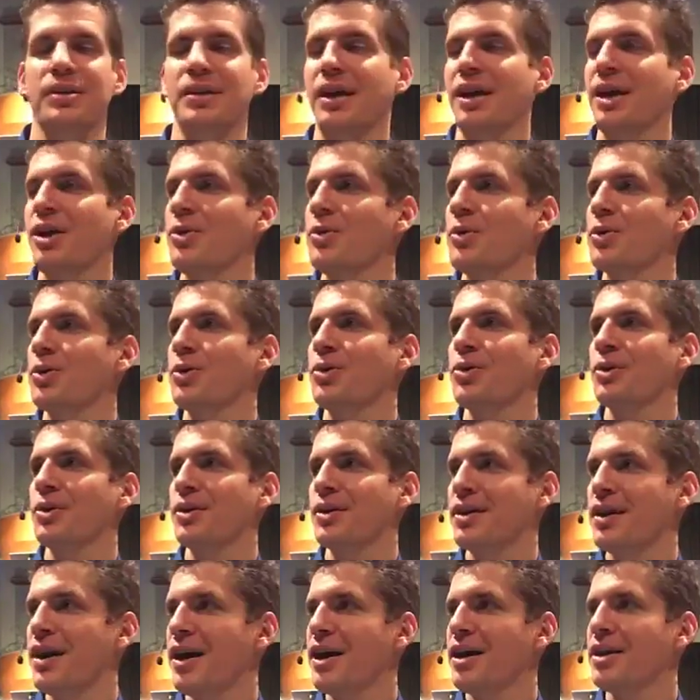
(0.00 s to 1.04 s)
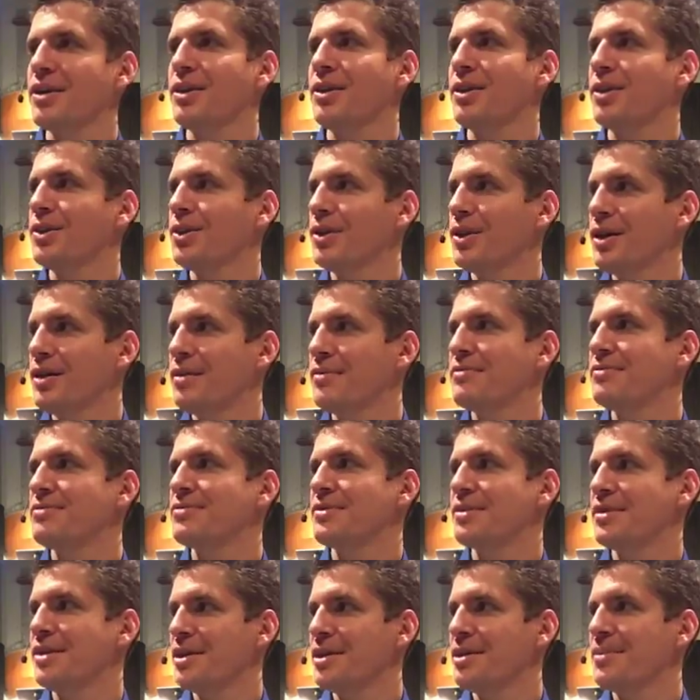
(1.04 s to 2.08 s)
how God loves
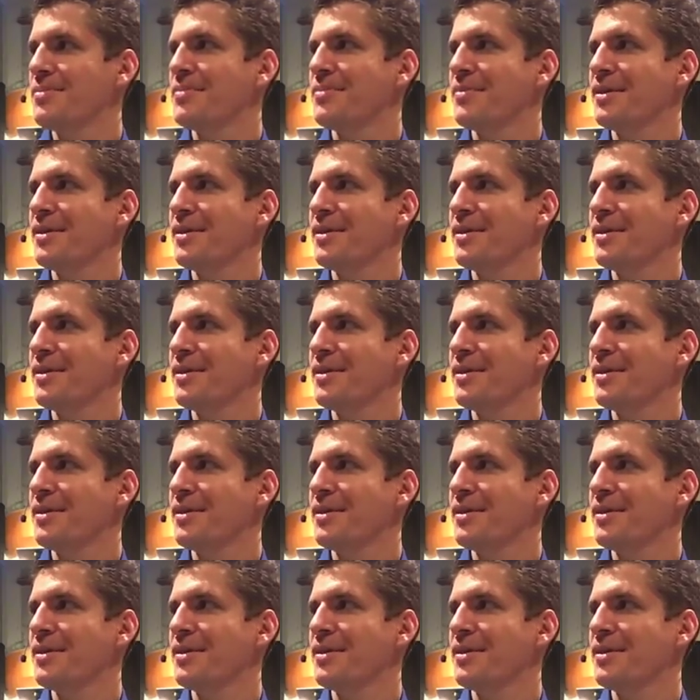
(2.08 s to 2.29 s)
them